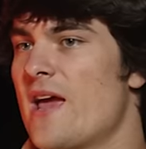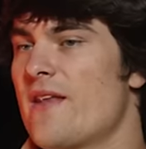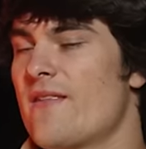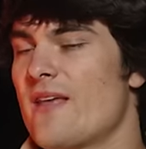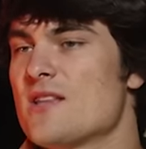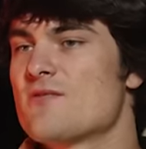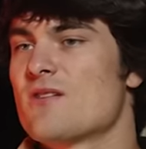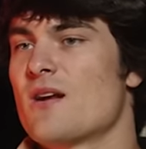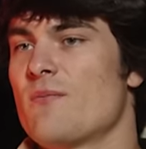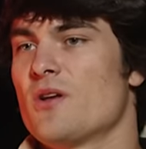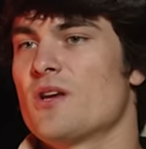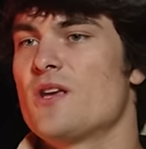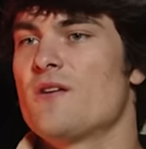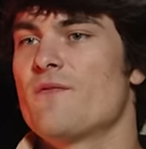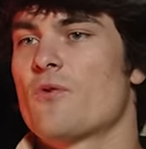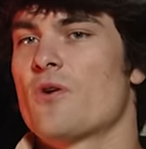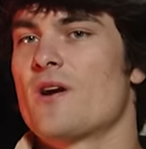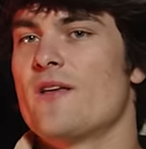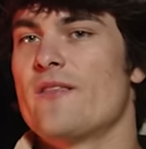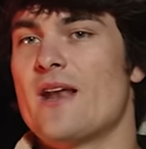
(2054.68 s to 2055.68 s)
and that's what I'm
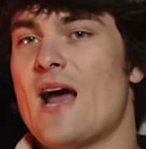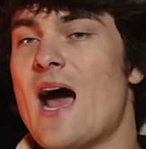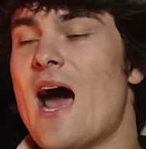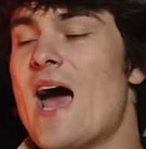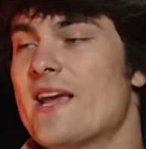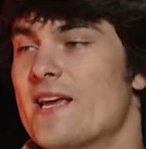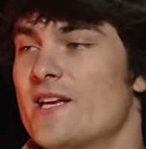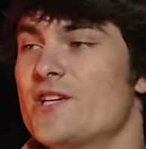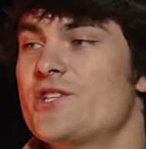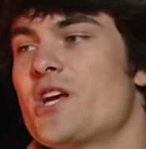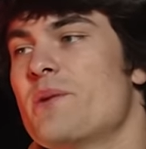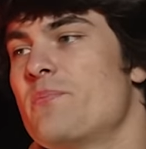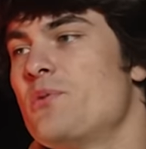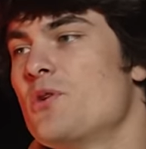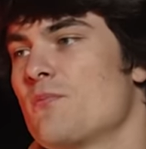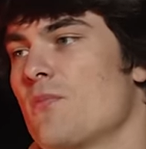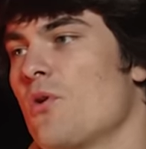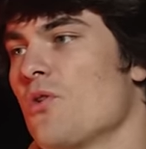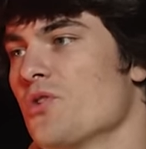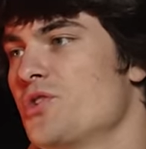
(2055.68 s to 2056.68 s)
looking for. And then I can shape
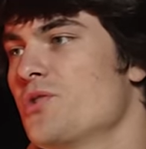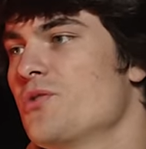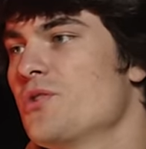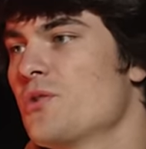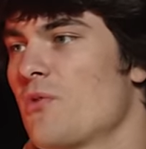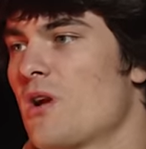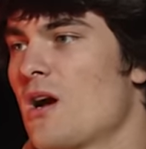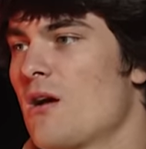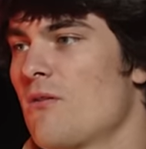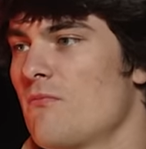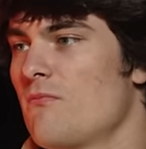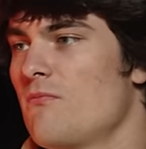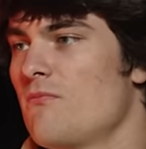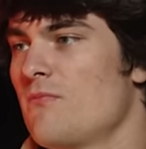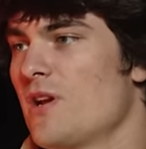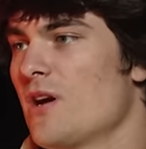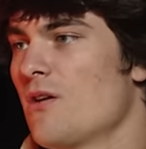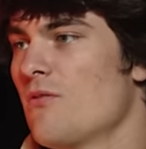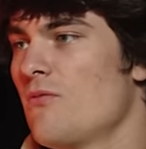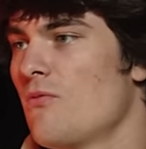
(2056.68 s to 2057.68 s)
you and mold you into what I
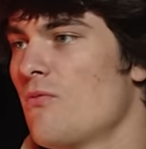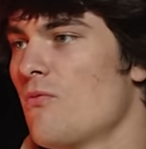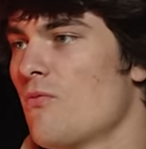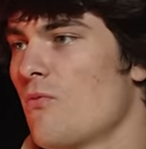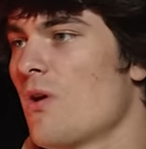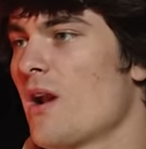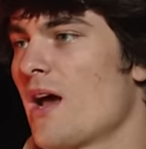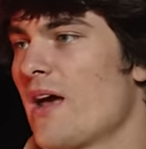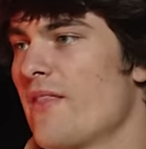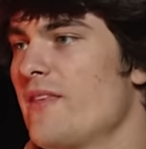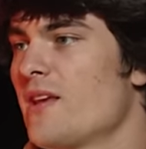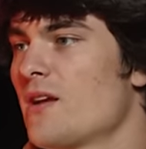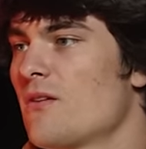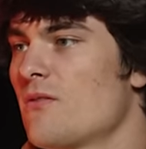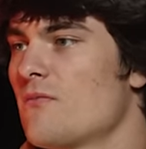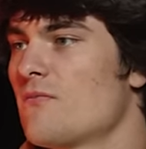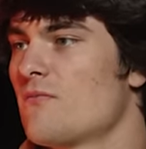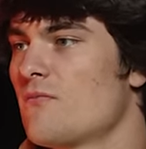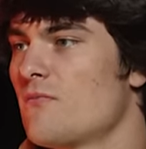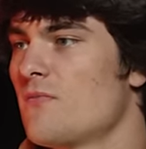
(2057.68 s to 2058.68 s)
you know yeah. what I think
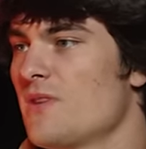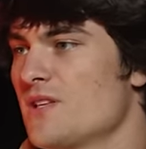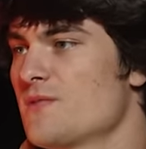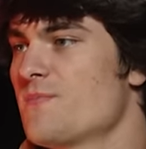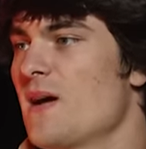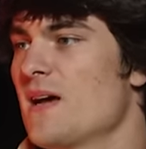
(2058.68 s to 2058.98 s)
is